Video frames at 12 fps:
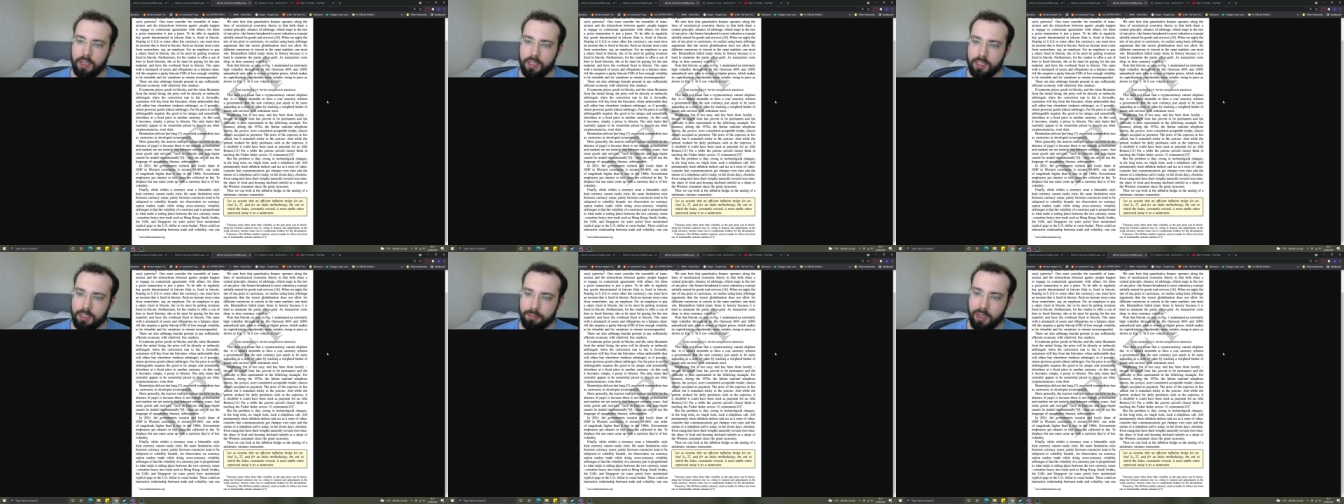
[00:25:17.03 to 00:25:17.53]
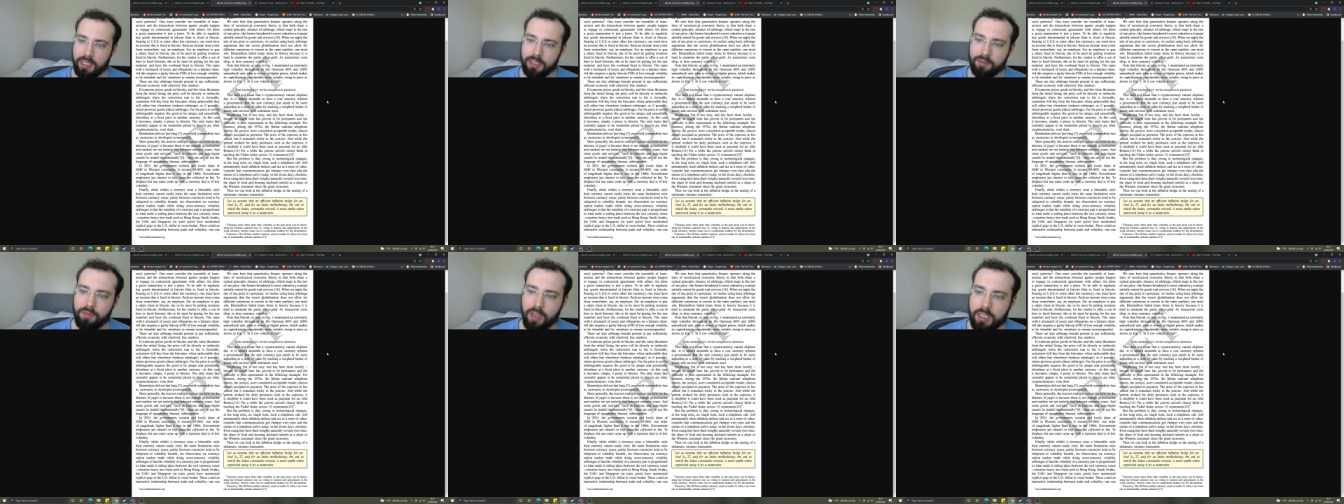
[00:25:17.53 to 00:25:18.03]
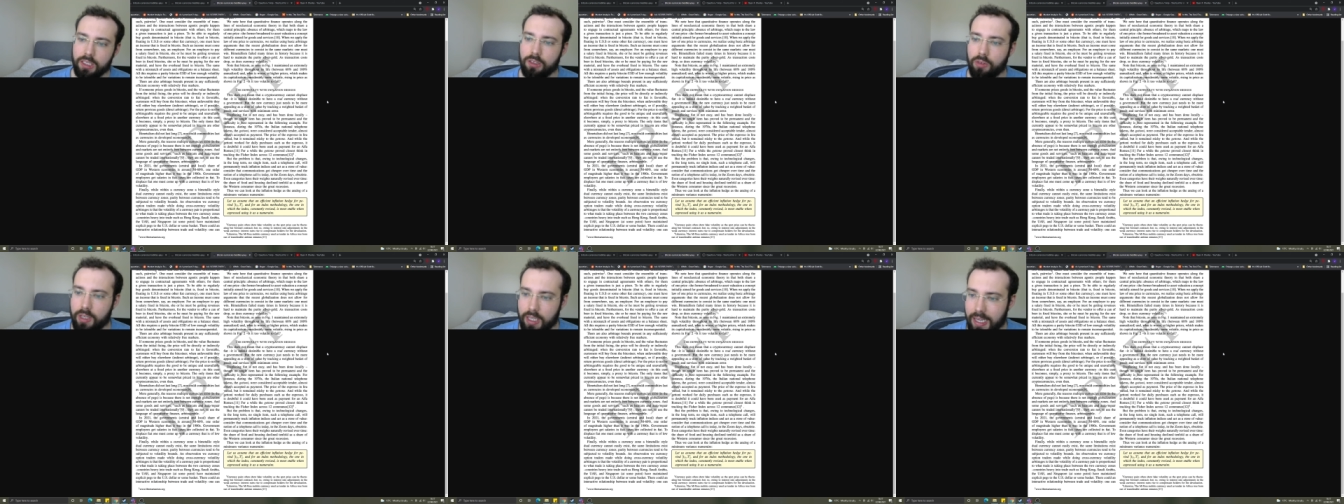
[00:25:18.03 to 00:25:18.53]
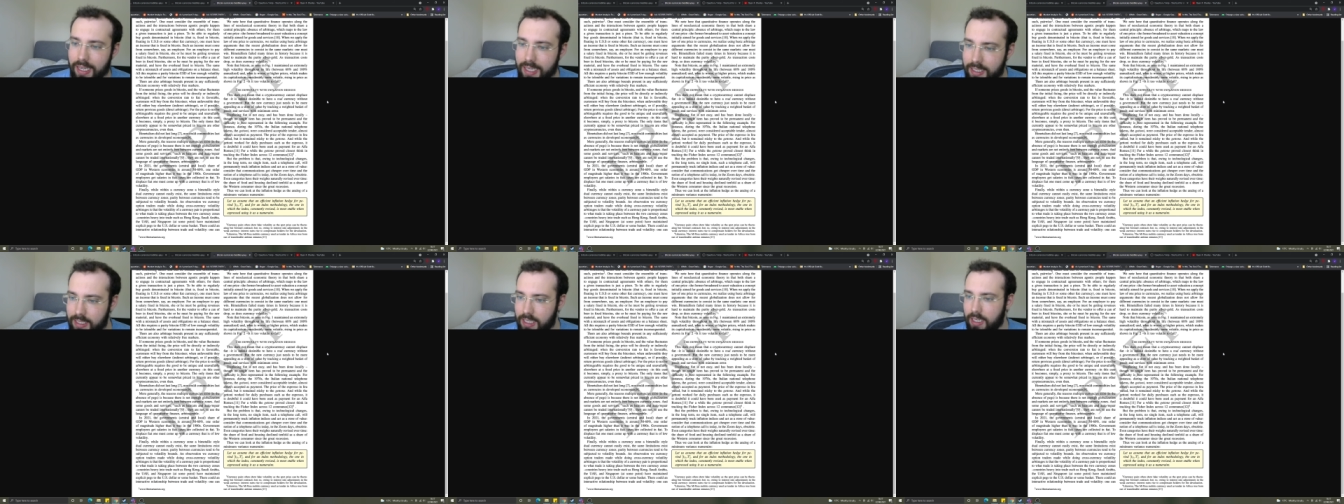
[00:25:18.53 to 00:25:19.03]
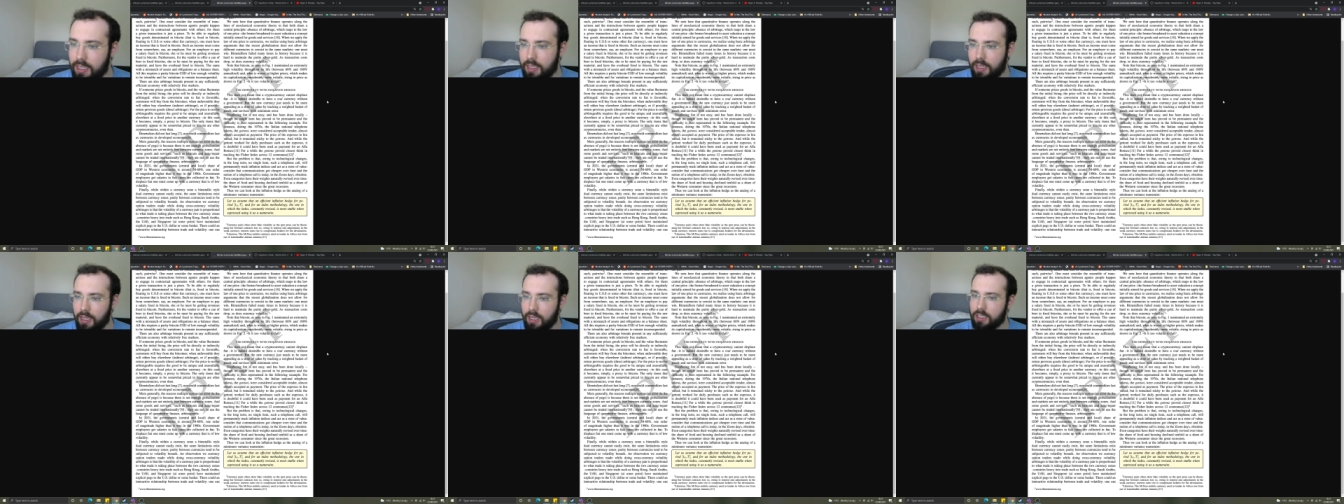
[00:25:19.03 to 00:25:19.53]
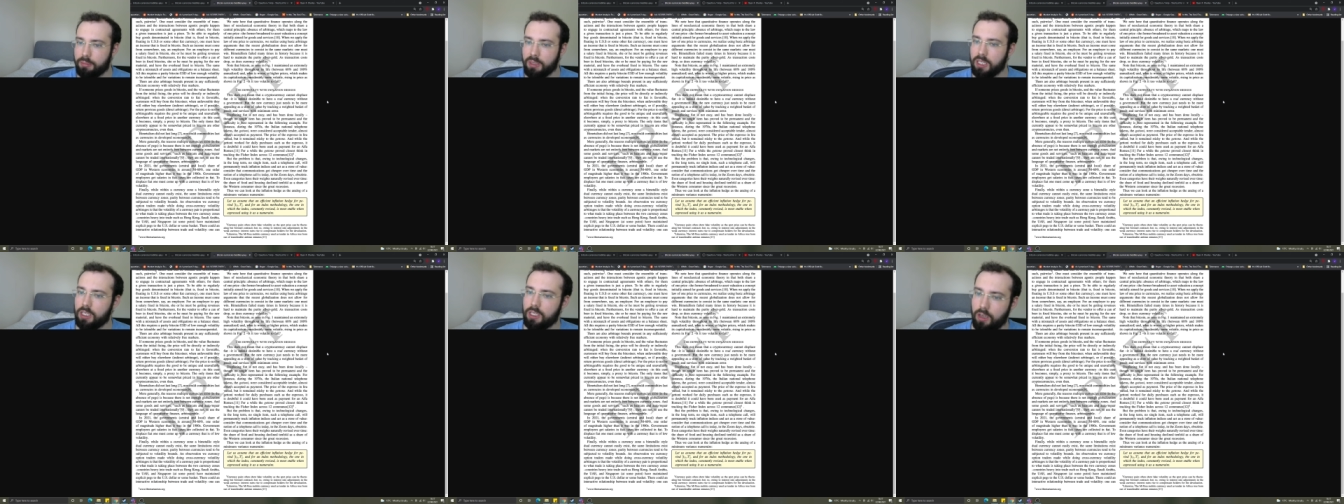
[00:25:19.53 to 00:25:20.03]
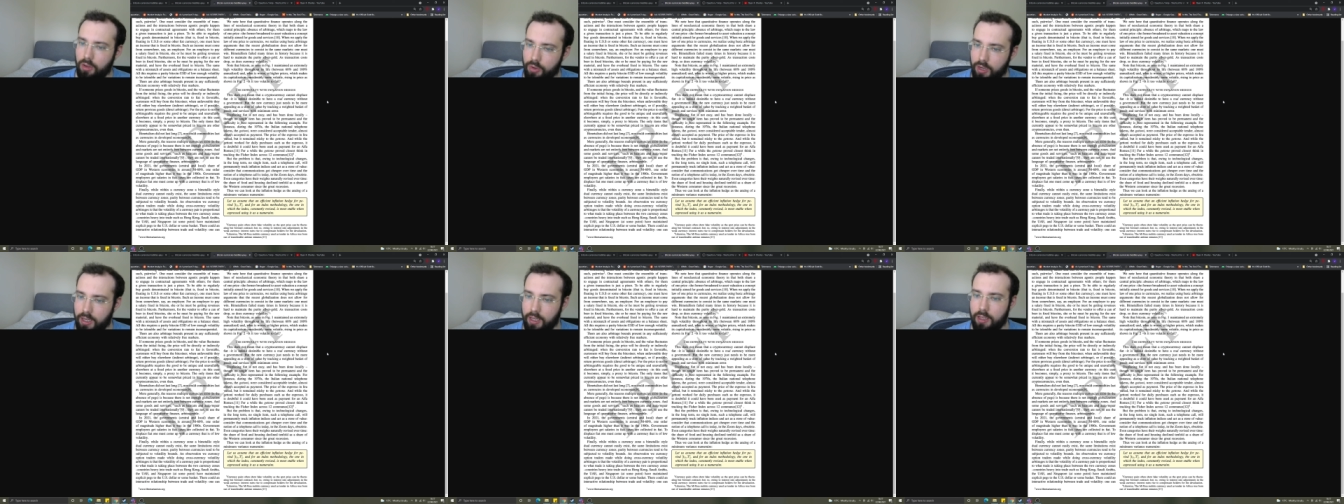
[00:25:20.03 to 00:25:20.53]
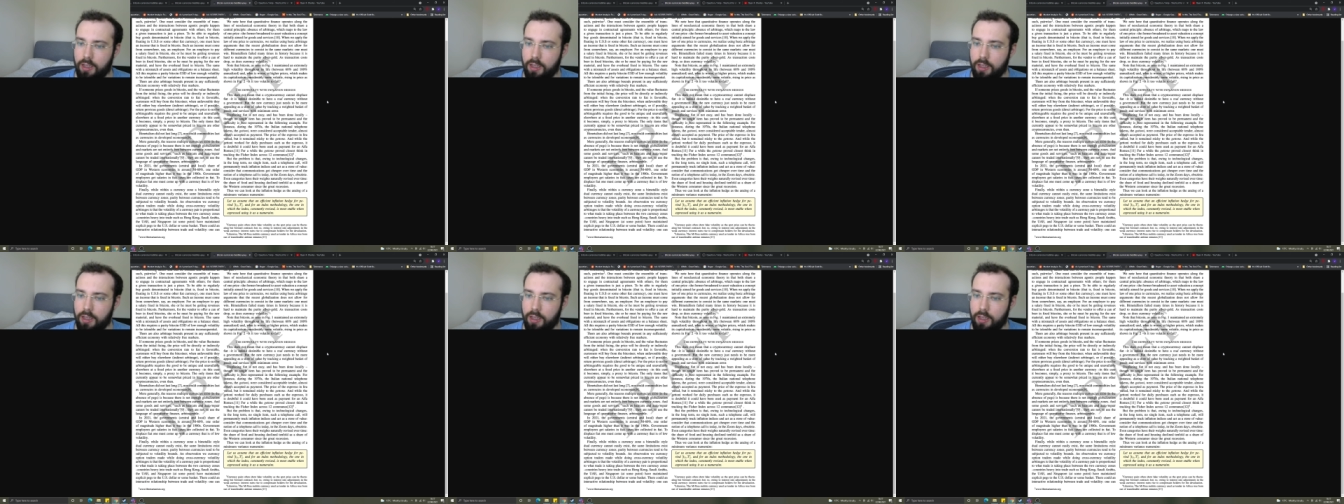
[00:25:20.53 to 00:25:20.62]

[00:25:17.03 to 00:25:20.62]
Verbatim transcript: Displacing fiat is not easy and has been done locally,